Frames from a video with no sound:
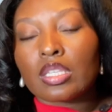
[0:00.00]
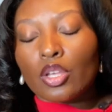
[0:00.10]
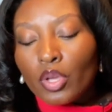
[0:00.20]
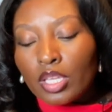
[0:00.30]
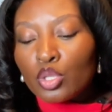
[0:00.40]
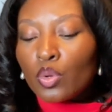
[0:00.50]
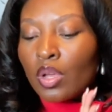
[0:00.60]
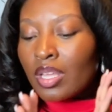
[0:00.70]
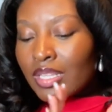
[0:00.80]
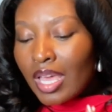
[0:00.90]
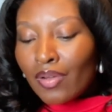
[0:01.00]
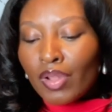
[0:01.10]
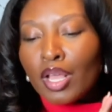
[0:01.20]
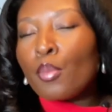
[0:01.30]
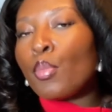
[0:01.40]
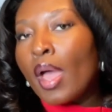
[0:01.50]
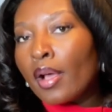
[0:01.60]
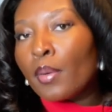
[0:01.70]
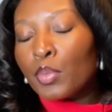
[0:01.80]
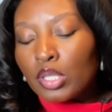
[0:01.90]
Okay, so kind of like a
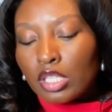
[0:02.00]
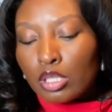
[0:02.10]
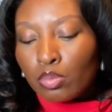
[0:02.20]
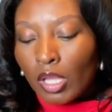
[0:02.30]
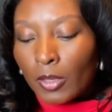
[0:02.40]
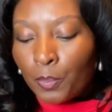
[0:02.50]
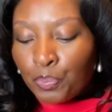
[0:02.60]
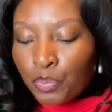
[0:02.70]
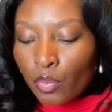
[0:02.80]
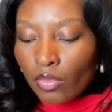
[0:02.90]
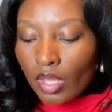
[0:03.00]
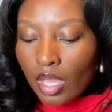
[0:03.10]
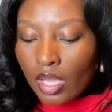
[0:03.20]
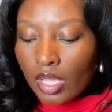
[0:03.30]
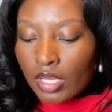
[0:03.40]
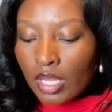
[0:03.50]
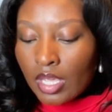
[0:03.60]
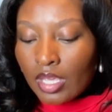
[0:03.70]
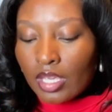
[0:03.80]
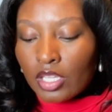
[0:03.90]
backup business plan. And
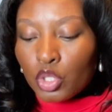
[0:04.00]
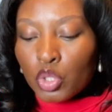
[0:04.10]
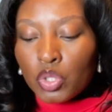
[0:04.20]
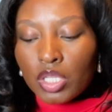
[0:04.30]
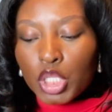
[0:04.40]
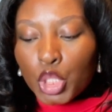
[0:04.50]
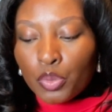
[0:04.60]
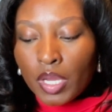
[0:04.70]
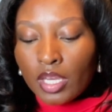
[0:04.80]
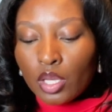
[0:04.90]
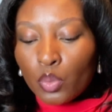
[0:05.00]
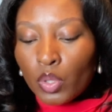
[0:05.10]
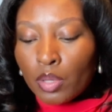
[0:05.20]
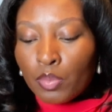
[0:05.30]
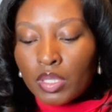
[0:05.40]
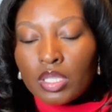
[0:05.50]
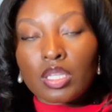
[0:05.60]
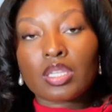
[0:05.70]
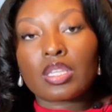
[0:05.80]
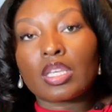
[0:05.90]
it's usually created when a business
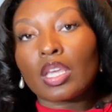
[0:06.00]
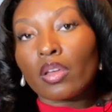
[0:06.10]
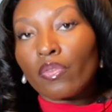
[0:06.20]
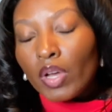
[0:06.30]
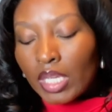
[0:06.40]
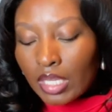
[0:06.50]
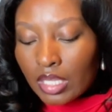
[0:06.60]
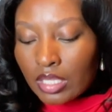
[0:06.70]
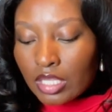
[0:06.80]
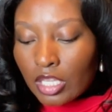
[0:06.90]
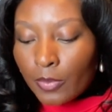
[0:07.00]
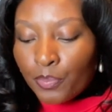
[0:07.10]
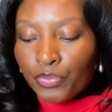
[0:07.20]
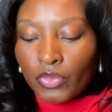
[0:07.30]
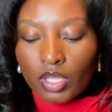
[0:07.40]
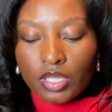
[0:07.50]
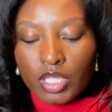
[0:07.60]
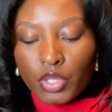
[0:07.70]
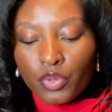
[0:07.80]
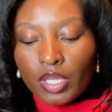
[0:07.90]
is seeking financing,
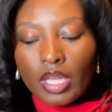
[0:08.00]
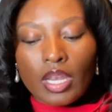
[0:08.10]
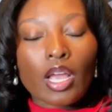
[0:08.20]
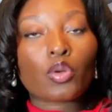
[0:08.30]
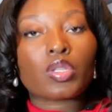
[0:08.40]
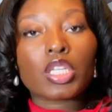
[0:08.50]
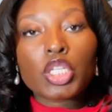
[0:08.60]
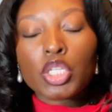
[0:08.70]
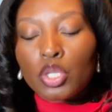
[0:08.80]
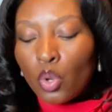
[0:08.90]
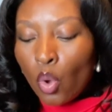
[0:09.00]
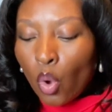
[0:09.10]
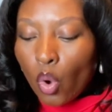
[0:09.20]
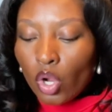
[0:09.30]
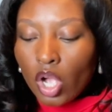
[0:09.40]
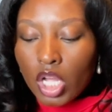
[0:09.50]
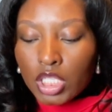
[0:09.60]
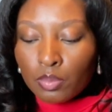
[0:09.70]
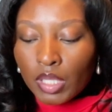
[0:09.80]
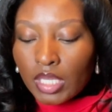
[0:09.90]
considering an acquisition, or
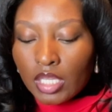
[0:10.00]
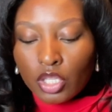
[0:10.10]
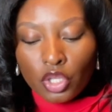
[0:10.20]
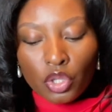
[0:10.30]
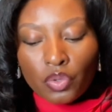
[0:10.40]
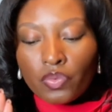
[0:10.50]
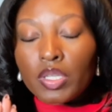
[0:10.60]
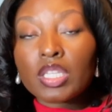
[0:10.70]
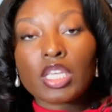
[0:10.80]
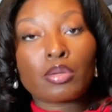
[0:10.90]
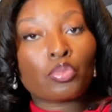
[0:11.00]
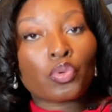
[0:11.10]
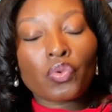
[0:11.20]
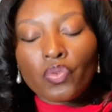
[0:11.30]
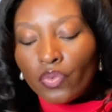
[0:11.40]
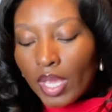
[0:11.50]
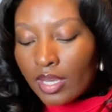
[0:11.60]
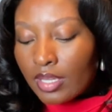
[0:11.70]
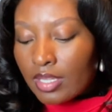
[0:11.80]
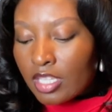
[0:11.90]
contemplating another risky move,
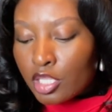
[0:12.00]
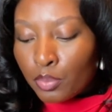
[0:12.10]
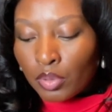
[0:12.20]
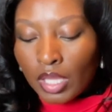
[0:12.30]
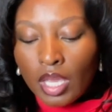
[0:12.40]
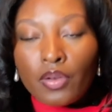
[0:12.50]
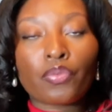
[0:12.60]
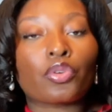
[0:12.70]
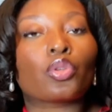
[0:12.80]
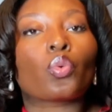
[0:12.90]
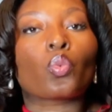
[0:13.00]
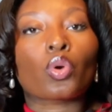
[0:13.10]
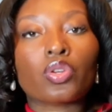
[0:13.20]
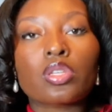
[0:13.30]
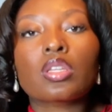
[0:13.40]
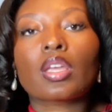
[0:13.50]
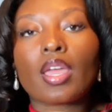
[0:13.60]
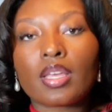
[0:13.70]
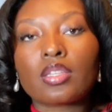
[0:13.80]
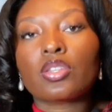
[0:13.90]
and they need to plan for the worst
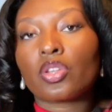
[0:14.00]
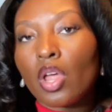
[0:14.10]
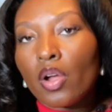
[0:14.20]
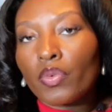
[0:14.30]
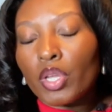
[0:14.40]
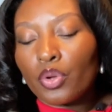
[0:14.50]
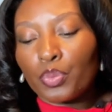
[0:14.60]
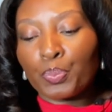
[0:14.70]
case scenario.